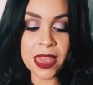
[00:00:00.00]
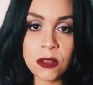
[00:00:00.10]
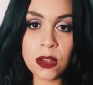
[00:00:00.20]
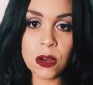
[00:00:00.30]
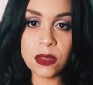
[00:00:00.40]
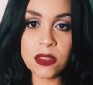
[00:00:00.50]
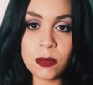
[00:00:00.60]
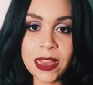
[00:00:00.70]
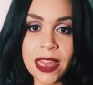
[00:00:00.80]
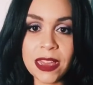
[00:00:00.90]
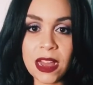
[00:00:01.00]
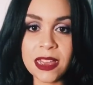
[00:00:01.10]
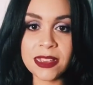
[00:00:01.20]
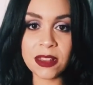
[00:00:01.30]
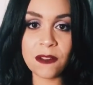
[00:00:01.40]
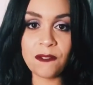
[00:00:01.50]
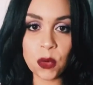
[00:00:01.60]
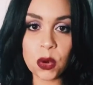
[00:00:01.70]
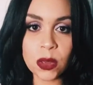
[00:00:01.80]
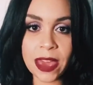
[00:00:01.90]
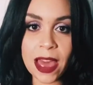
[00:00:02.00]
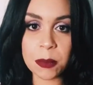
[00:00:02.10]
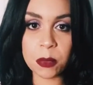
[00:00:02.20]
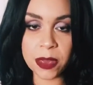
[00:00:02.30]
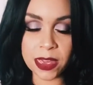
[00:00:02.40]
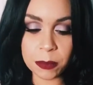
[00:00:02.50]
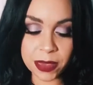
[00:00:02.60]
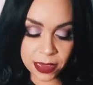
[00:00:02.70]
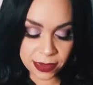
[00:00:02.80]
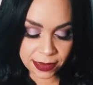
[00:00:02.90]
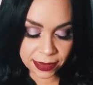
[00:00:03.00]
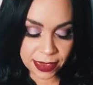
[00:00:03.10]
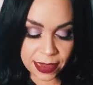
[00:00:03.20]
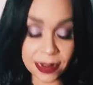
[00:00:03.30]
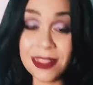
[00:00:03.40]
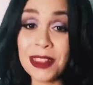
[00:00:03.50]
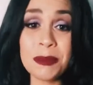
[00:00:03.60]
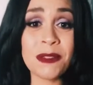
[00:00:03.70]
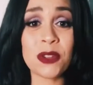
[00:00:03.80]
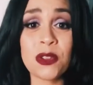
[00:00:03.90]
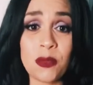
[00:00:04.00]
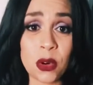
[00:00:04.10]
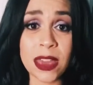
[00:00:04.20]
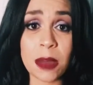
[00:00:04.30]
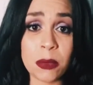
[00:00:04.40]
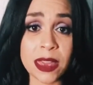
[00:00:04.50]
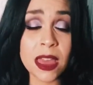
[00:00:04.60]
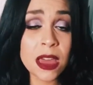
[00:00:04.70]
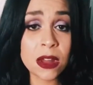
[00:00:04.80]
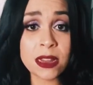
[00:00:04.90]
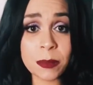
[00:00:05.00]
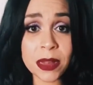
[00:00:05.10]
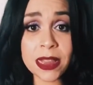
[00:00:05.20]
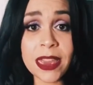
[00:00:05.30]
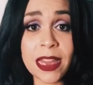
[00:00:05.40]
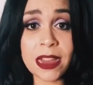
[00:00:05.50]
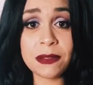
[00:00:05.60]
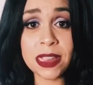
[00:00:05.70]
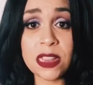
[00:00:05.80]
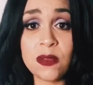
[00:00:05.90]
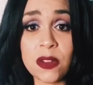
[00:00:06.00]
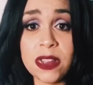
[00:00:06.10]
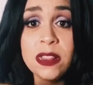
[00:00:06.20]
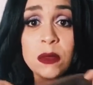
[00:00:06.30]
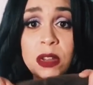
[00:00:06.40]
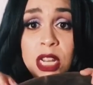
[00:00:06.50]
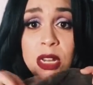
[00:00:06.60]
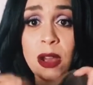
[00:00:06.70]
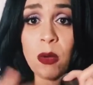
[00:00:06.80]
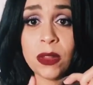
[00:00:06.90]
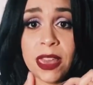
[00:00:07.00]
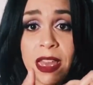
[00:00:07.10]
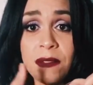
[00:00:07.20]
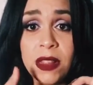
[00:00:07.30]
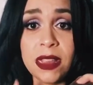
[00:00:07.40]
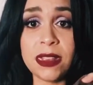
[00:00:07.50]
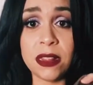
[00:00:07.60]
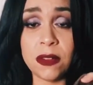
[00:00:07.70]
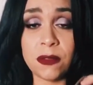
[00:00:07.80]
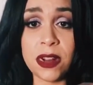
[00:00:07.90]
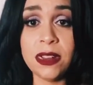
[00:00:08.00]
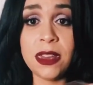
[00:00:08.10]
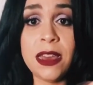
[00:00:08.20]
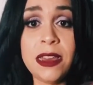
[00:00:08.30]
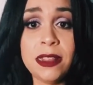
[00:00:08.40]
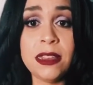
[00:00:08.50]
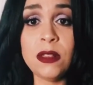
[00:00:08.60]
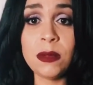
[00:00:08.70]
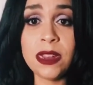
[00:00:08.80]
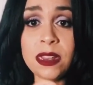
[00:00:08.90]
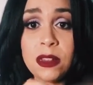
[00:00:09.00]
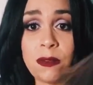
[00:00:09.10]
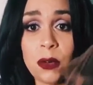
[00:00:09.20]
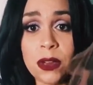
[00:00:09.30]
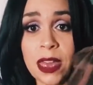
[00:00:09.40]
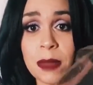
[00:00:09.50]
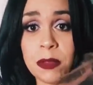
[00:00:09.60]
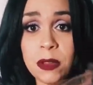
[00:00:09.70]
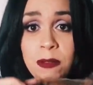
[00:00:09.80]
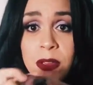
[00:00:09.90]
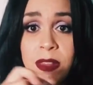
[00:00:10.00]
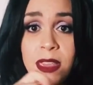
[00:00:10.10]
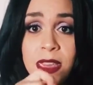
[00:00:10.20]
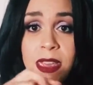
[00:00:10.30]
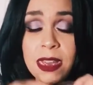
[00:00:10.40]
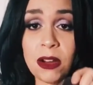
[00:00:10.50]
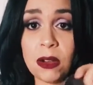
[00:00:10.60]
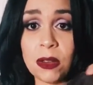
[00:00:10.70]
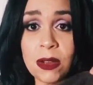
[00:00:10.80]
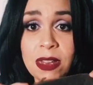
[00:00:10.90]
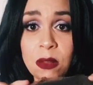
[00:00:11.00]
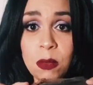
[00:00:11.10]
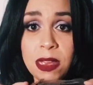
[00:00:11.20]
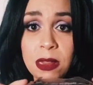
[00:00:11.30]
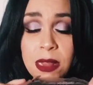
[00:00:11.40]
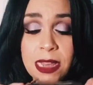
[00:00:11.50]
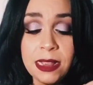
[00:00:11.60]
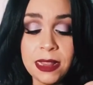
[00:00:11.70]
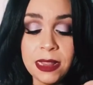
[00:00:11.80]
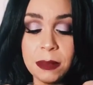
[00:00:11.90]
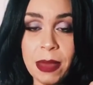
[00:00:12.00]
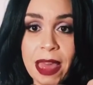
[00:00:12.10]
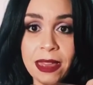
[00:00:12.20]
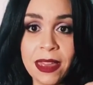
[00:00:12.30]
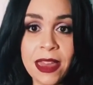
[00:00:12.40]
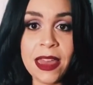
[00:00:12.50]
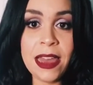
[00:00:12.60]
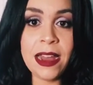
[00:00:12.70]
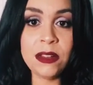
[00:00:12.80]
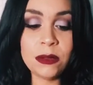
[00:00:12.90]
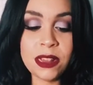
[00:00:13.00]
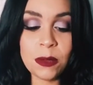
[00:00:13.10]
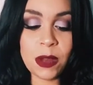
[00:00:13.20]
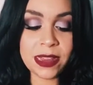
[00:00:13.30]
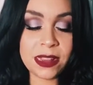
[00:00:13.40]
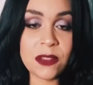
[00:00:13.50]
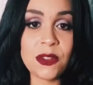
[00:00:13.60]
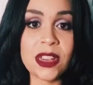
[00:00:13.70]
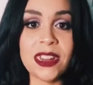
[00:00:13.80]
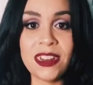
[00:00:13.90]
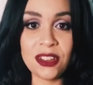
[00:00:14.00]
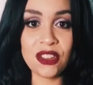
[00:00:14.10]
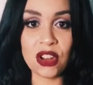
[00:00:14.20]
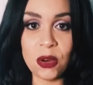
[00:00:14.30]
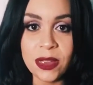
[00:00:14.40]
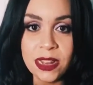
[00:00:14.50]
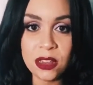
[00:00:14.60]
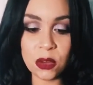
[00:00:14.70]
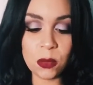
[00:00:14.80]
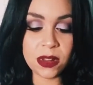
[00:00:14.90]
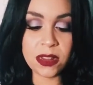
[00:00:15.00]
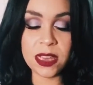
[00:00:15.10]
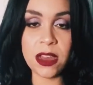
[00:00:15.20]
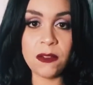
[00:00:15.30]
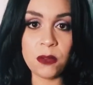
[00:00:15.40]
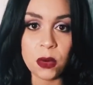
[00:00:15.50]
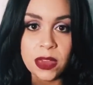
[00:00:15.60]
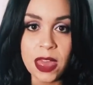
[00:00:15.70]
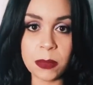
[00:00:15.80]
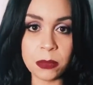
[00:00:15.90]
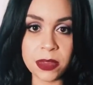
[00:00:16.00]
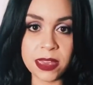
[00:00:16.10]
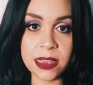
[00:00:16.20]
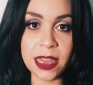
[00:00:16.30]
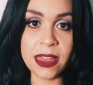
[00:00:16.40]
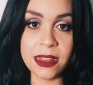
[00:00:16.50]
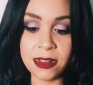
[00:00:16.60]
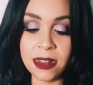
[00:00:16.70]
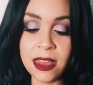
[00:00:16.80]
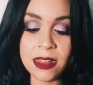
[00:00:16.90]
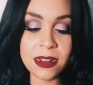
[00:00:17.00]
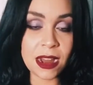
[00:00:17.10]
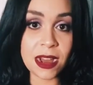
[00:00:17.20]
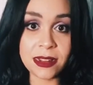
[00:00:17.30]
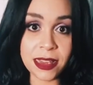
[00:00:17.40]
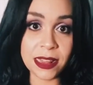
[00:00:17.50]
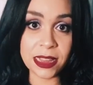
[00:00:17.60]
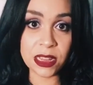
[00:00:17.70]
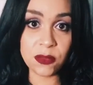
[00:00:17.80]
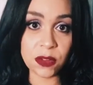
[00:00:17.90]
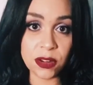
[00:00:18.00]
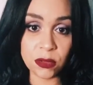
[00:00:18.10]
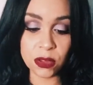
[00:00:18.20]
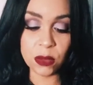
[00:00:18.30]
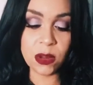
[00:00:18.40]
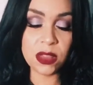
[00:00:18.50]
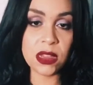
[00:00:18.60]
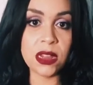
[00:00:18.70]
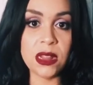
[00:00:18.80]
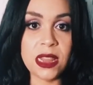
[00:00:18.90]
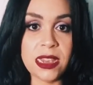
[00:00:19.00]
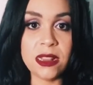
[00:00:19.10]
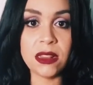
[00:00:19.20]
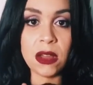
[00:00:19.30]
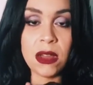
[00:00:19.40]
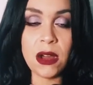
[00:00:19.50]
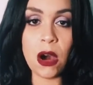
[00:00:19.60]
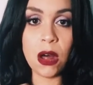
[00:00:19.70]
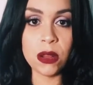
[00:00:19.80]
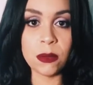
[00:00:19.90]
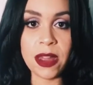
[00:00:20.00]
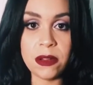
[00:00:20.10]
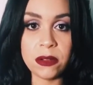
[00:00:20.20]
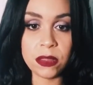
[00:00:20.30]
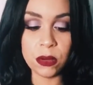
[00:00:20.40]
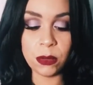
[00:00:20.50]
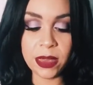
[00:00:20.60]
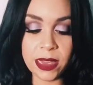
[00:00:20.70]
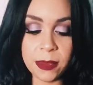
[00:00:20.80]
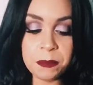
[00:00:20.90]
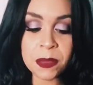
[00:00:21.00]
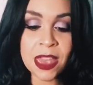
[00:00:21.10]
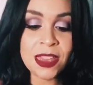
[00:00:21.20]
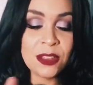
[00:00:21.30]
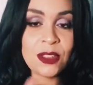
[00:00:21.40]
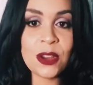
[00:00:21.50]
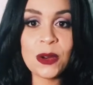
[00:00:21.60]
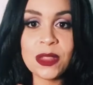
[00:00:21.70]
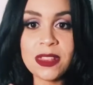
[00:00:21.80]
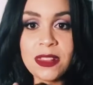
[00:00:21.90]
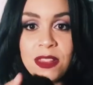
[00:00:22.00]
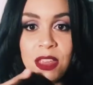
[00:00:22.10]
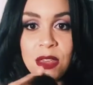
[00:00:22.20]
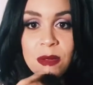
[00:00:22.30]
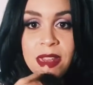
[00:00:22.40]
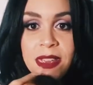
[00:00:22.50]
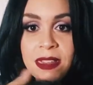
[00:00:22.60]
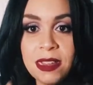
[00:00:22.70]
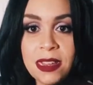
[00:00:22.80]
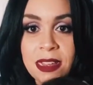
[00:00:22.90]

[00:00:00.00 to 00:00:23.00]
So this wig I got is a full cap wig because again, and this is my first full cap wig. Typically I have lace fronts, which only have the lace in the front. This one is a full cap. So if you'll see, it also has lace in the back. And the reason why is if you're getting a sew-in, you want to get a full cap wig and not a lace frontal. You want the lace all around the wig. So this is the unit.